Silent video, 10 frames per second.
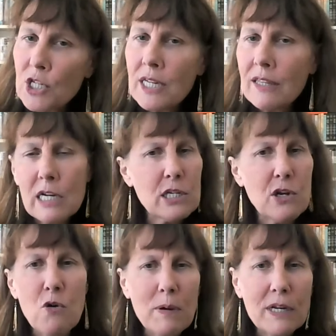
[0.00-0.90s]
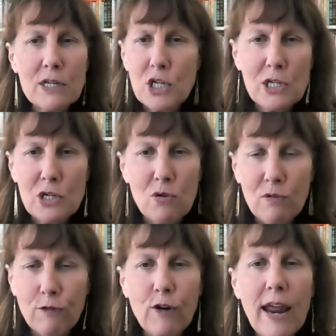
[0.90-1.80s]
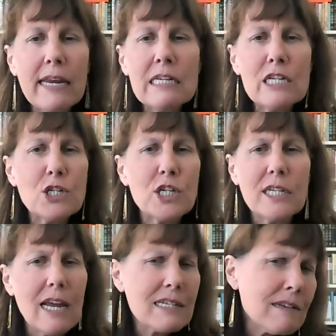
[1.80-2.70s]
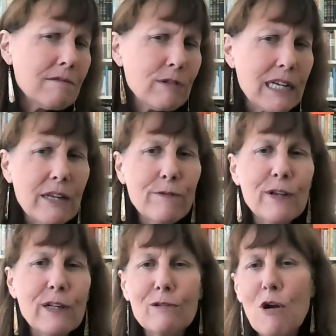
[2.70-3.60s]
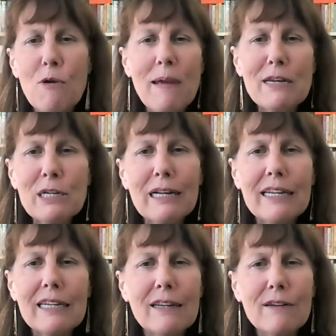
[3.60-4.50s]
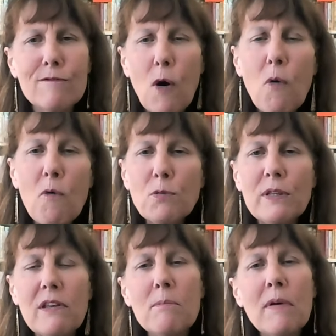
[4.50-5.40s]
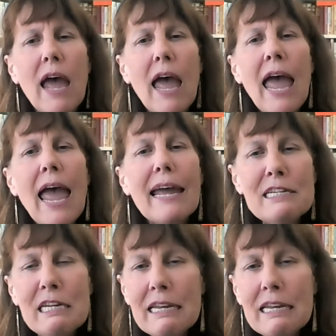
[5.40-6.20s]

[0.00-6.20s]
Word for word: she thinks Gilbert is just a good friend. She doesn't really feel romantically involved with him. And